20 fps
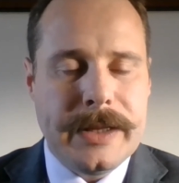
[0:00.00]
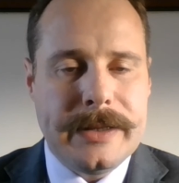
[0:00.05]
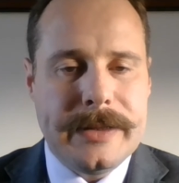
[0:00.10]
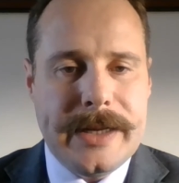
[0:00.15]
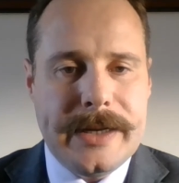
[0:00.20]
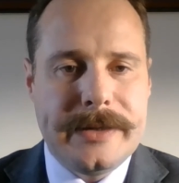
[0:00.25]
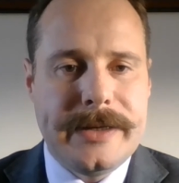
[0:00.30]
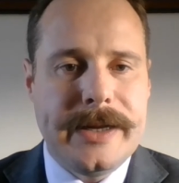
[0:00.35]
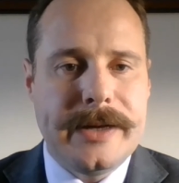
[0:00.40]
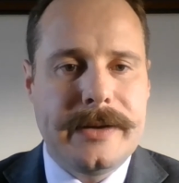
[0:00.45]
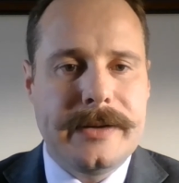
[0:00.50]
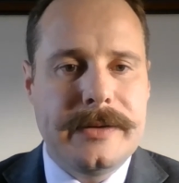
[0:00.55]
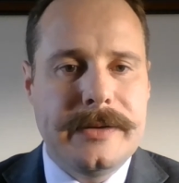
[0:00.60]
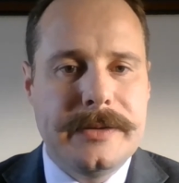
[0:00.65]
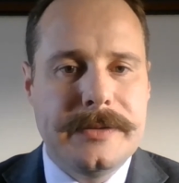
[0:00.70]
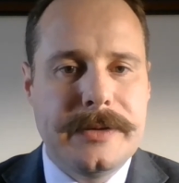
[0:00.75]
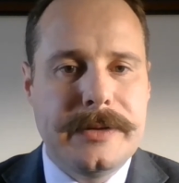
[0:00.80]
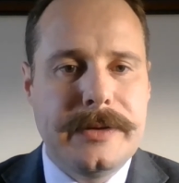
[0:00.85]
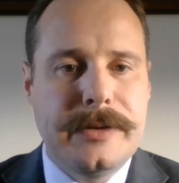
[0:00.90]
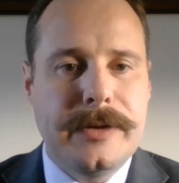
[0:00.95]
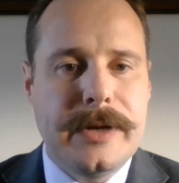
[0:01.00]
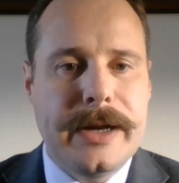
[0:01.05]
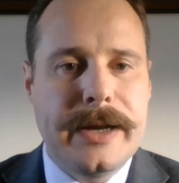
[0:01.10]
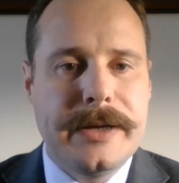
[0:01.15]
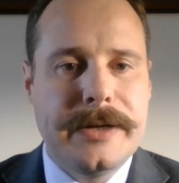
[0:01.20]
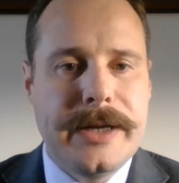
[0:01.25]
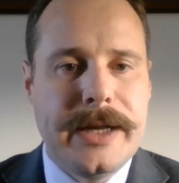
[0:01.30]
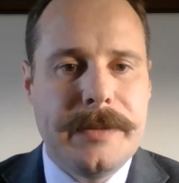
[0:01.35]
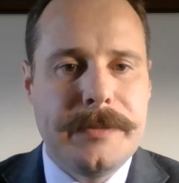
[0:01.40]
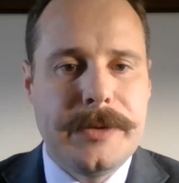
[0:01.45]
that technically is a
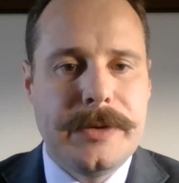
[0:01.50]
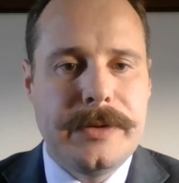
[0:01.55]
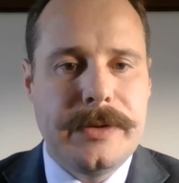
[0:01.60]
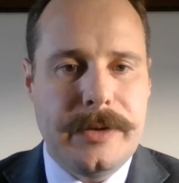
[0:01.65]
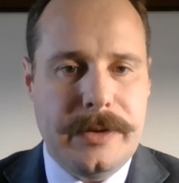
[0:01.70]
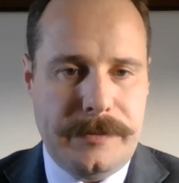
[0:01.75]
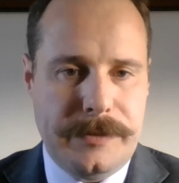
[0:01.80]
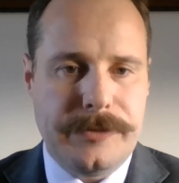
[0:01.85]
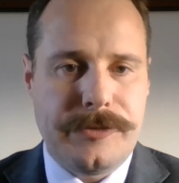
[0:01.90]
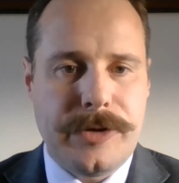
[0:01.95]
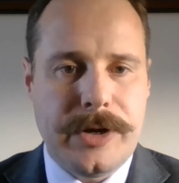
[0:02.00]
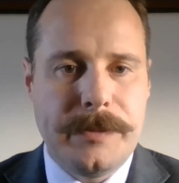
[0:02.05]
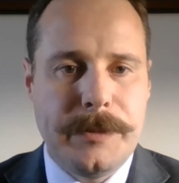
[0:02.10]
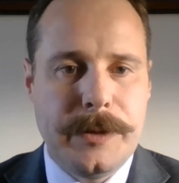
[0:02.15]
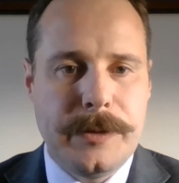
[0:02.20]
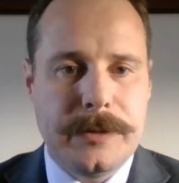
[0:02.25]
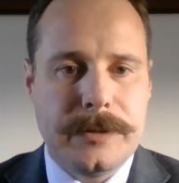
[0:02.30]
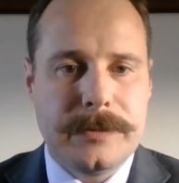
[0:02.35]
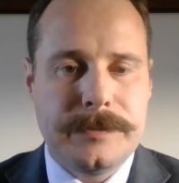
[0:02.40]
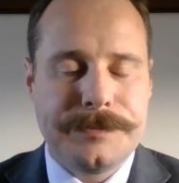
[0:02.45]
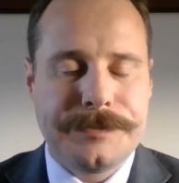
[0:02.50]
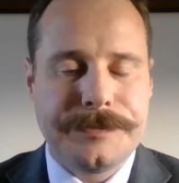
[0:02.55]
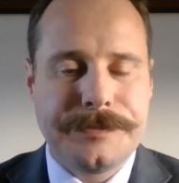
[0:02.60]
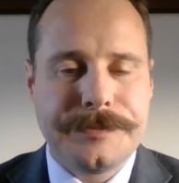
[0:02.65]
contempt of the tribunal.